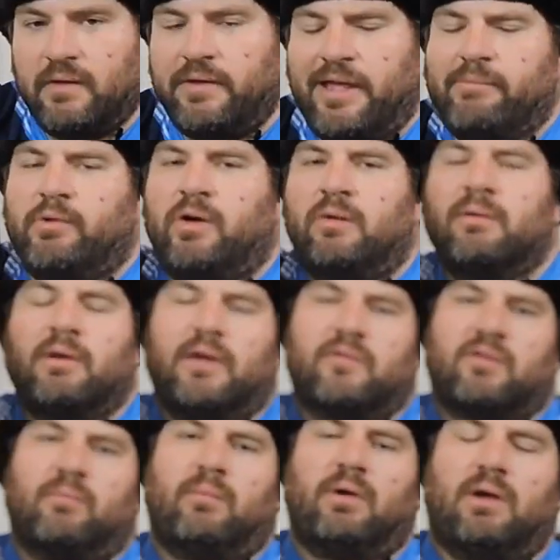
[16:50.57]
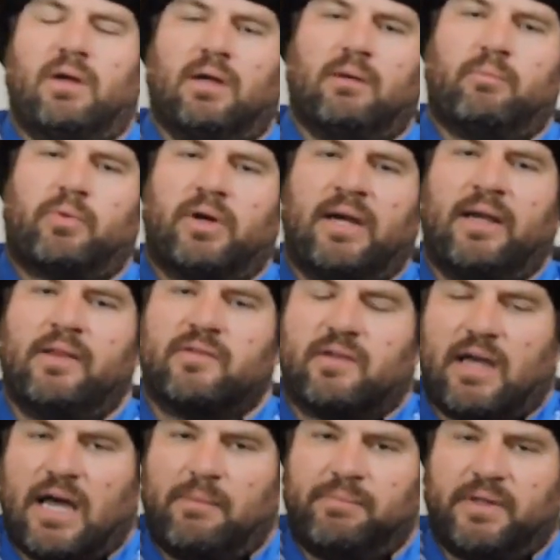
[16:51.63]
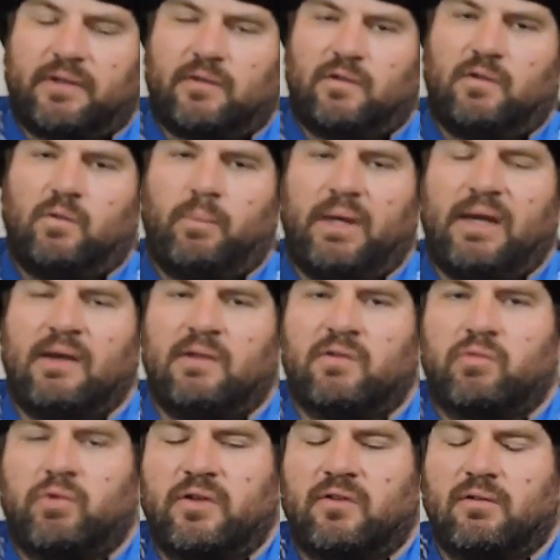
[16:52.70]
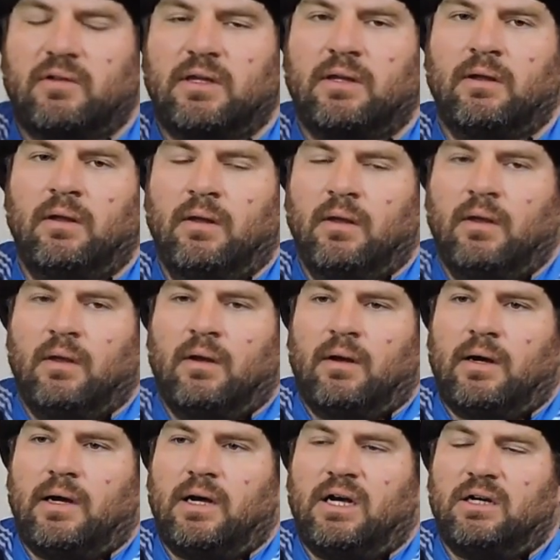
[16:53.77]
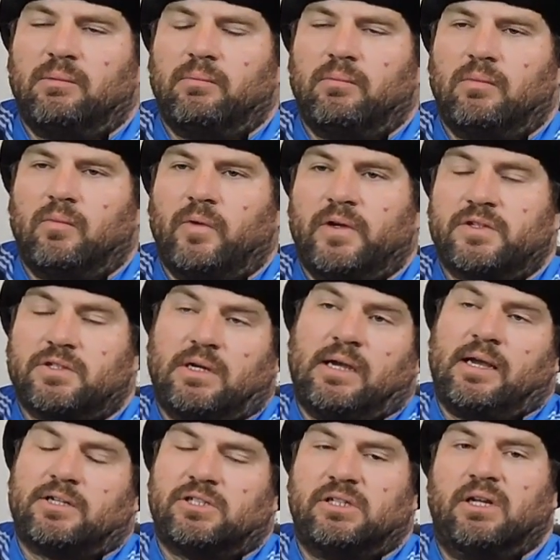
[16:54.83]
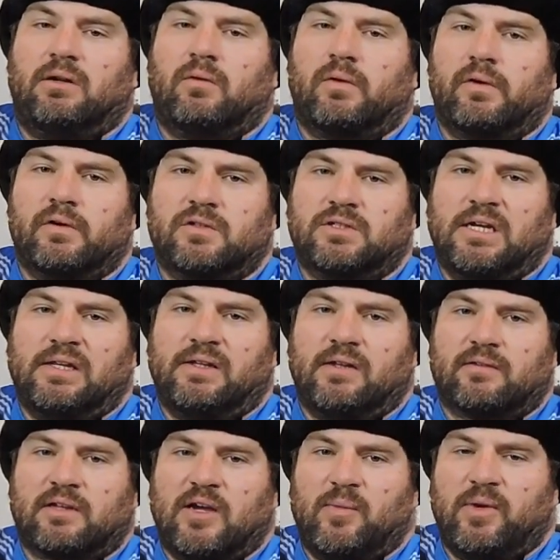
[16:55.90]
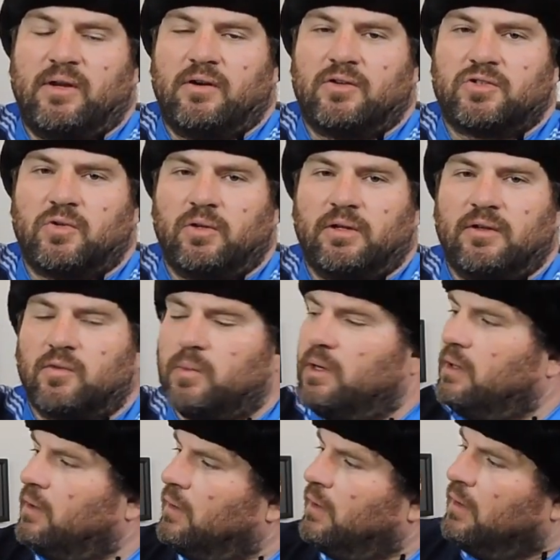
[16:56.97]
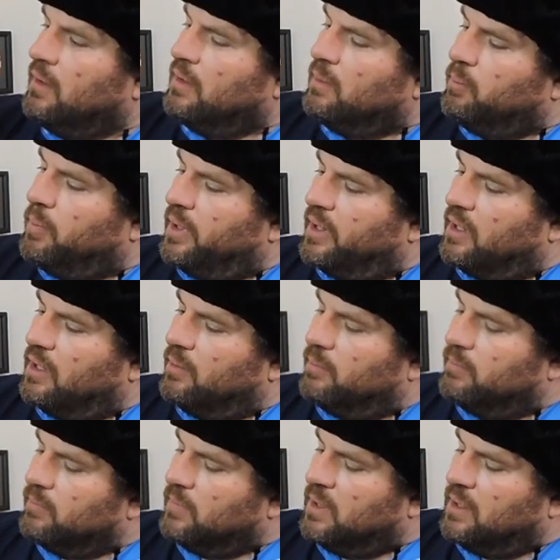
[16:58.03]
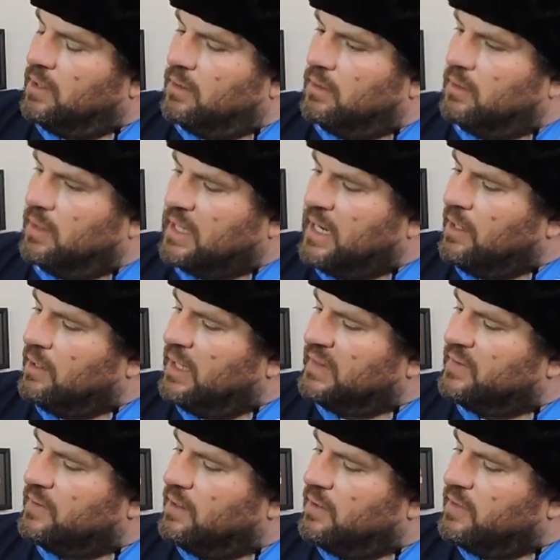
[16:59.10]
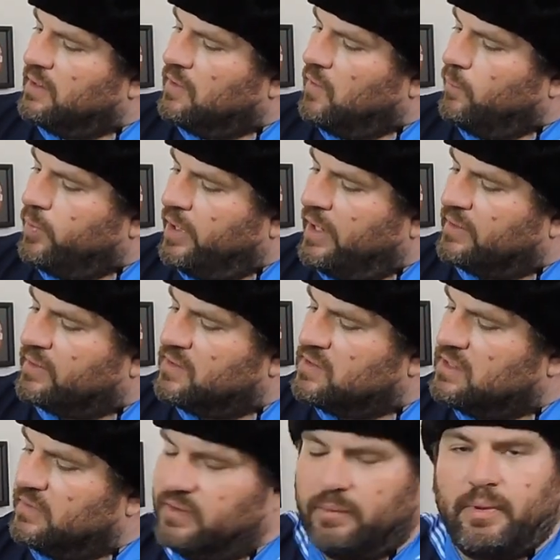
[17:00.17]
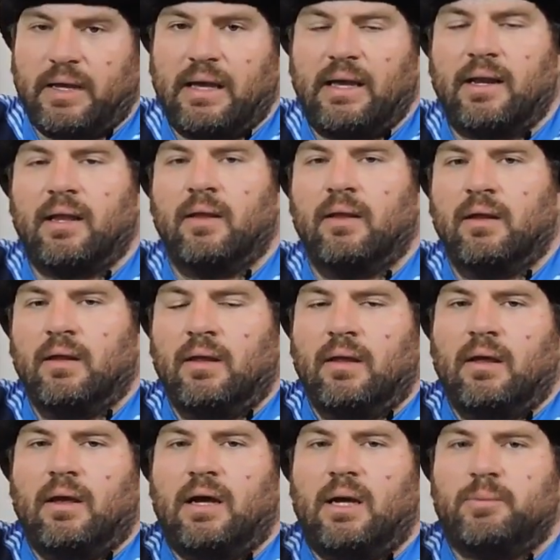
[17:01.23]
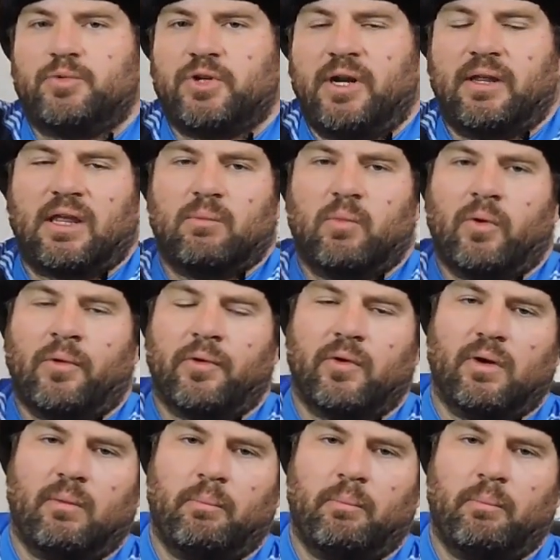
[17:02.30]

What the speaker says: demo on some Brian's Optic 2 pads recently, which I actually did order a set, and that's coming here shortly as well. But kind of like the no break, the stiffer pad. I'm trying to get more into a